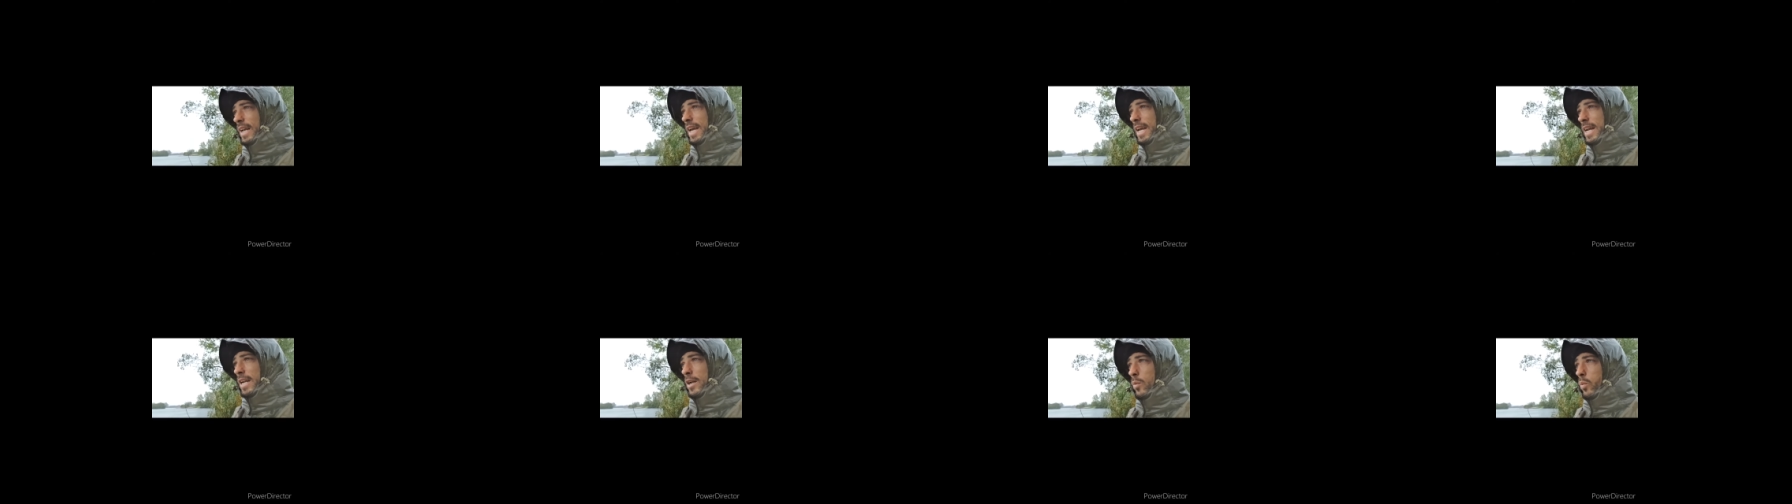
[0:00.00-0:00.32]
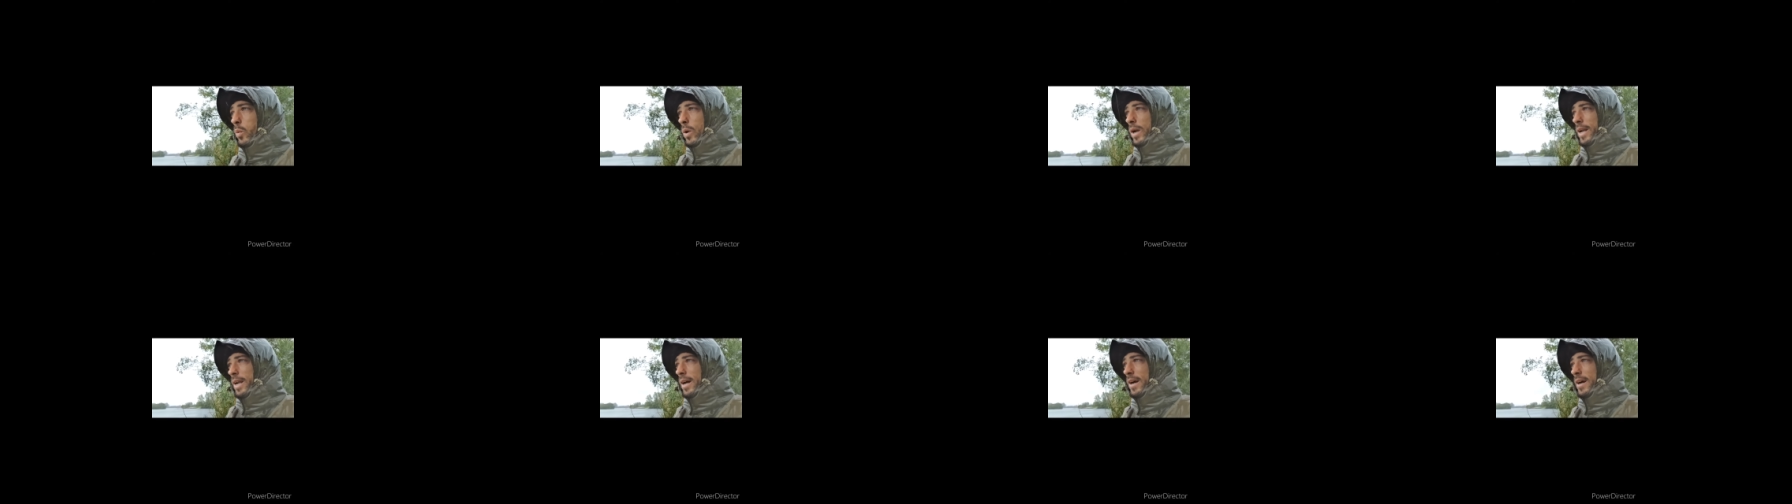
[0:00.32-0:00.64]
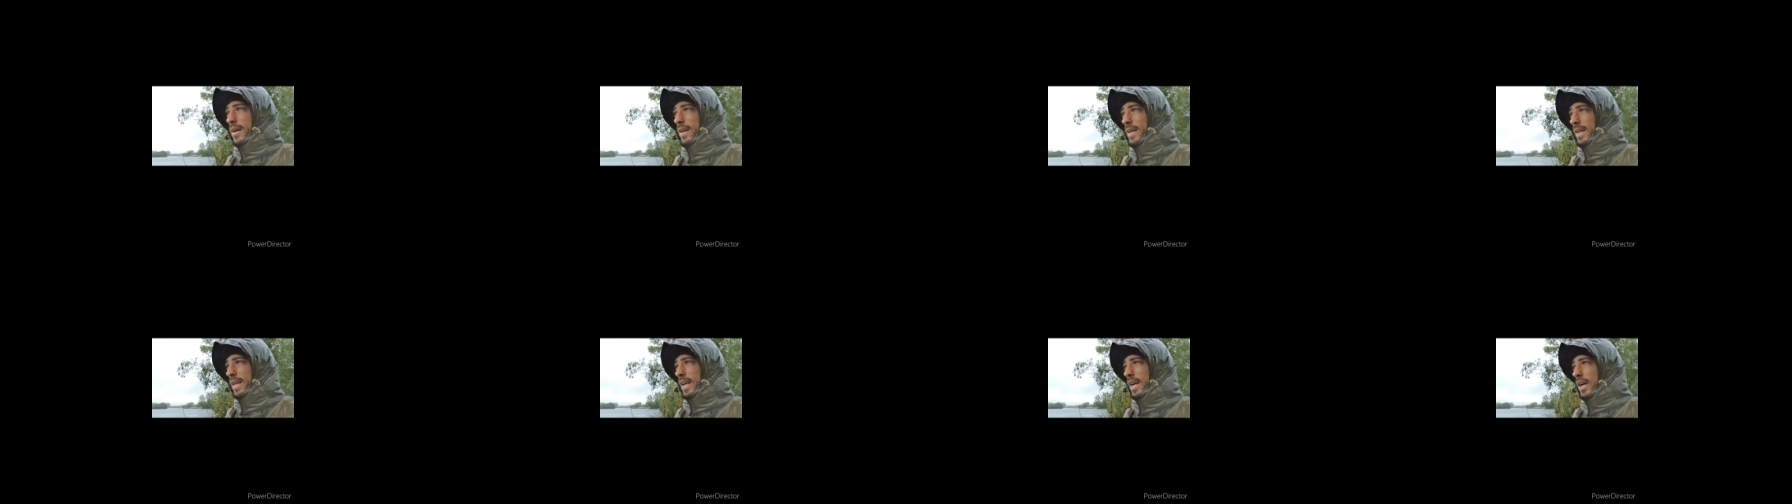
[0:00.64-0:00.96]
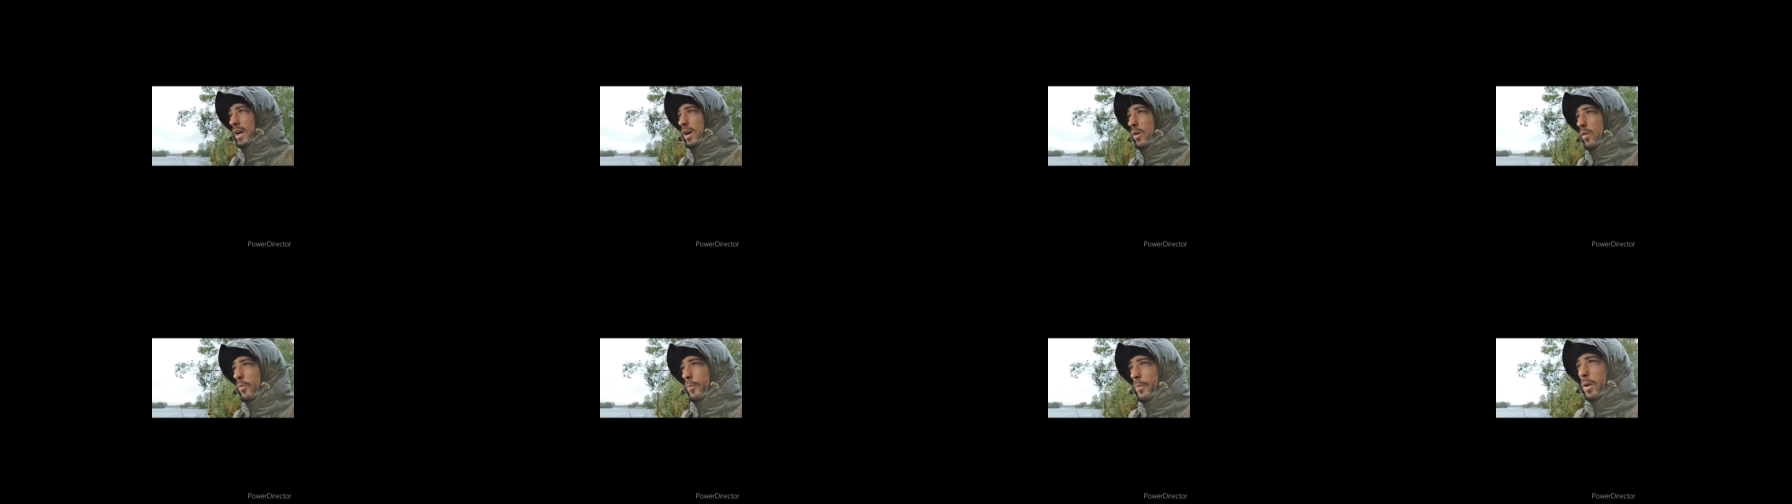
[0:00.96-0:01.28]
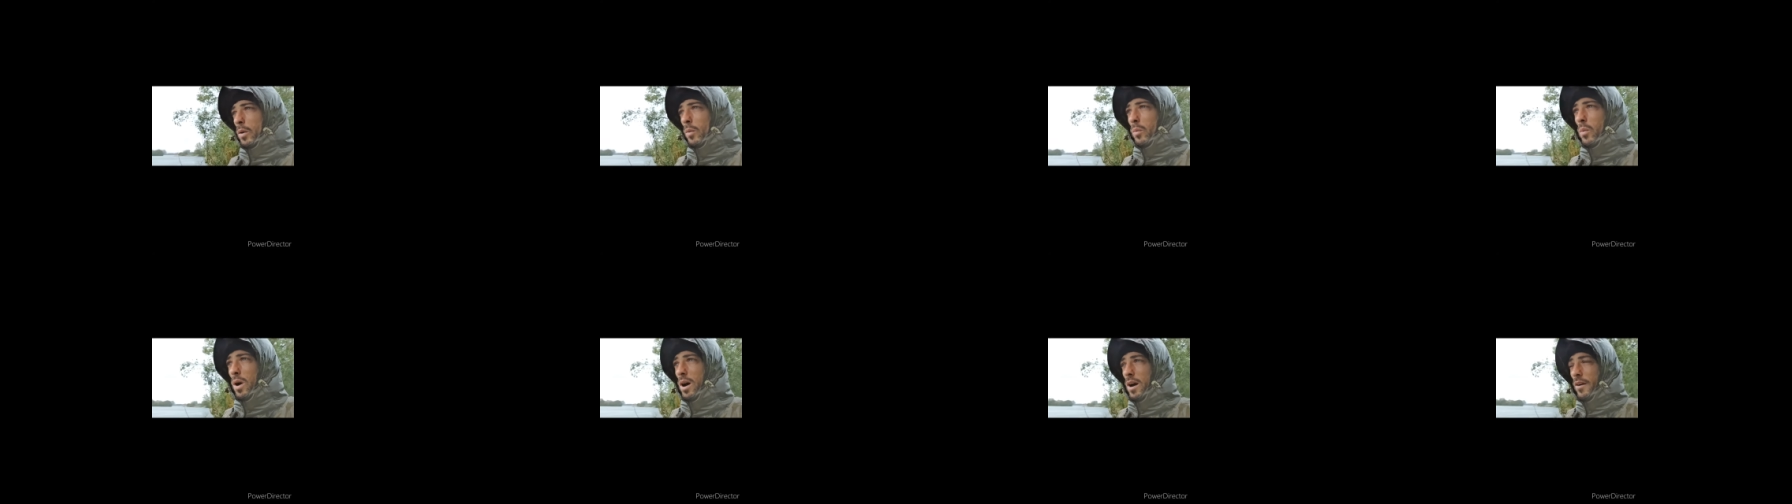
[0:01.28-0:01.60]
in the winter
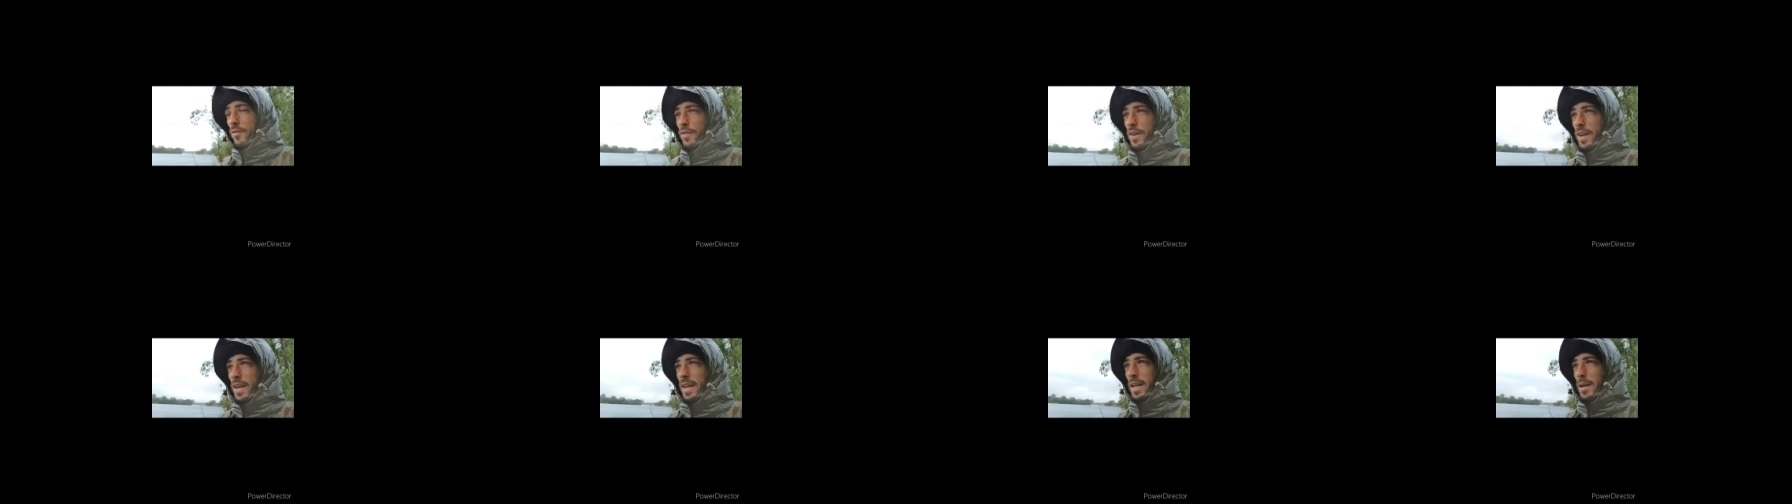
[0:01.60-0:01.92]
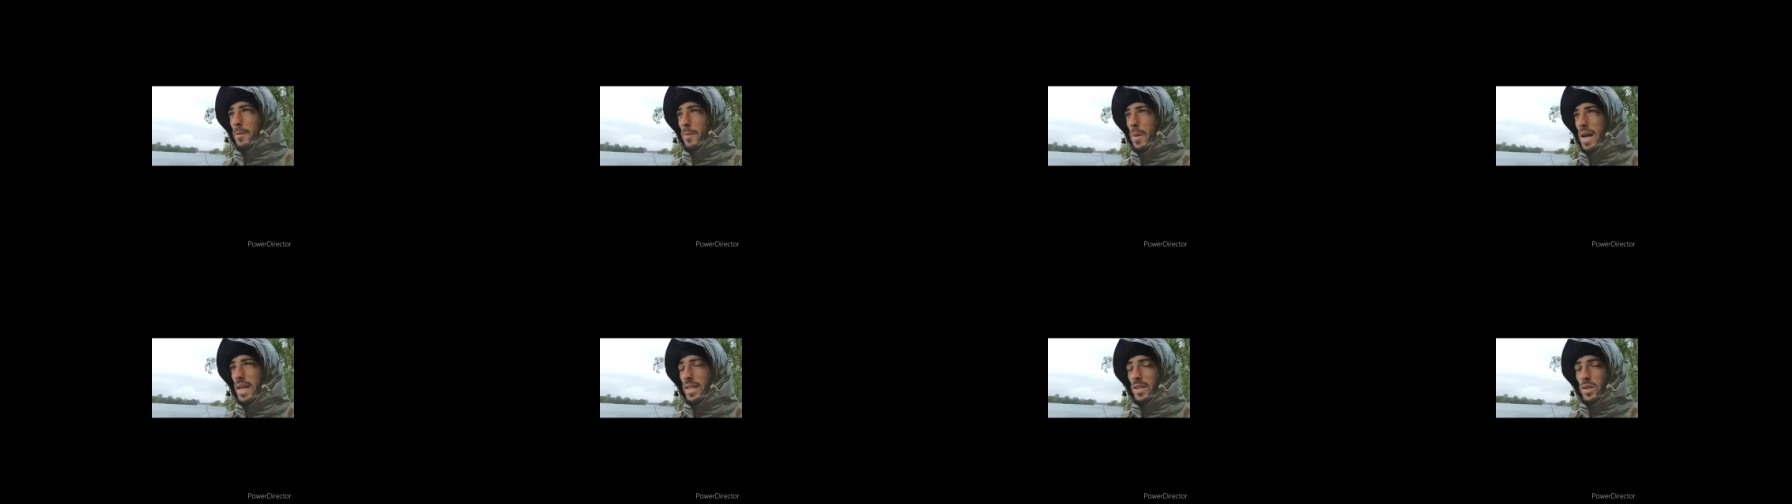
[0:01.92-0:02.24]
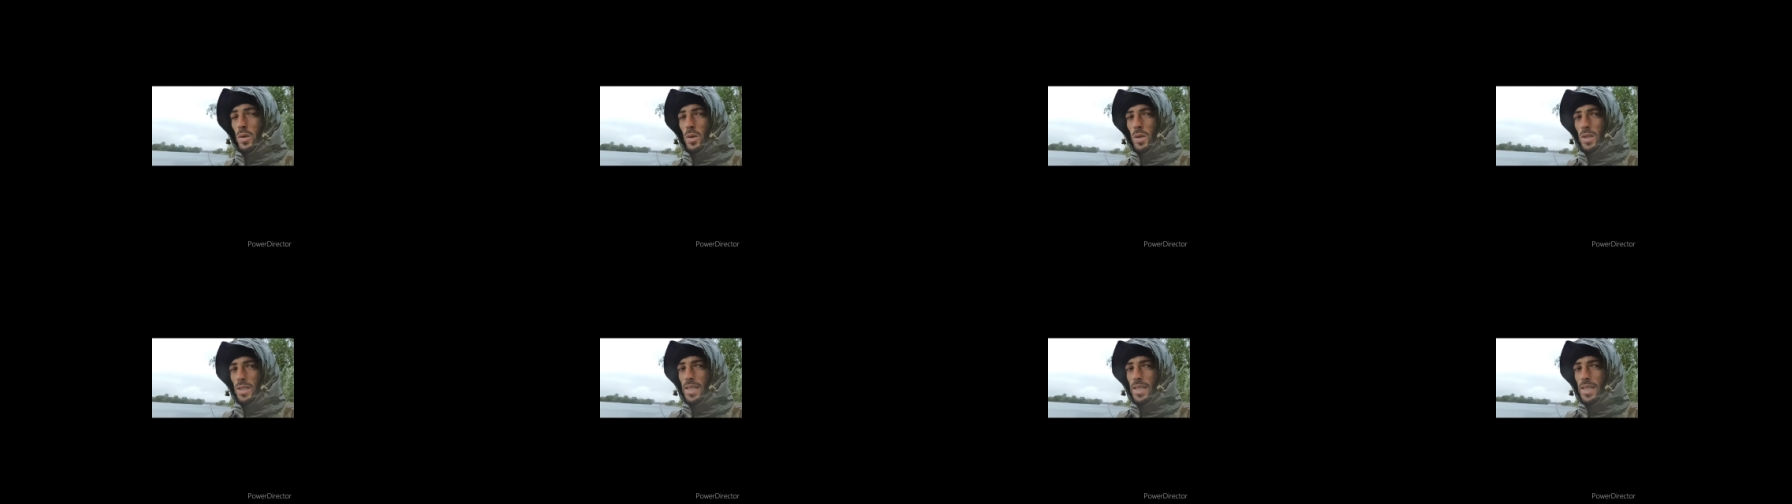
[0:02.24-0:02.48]
but what i'm thinking about doing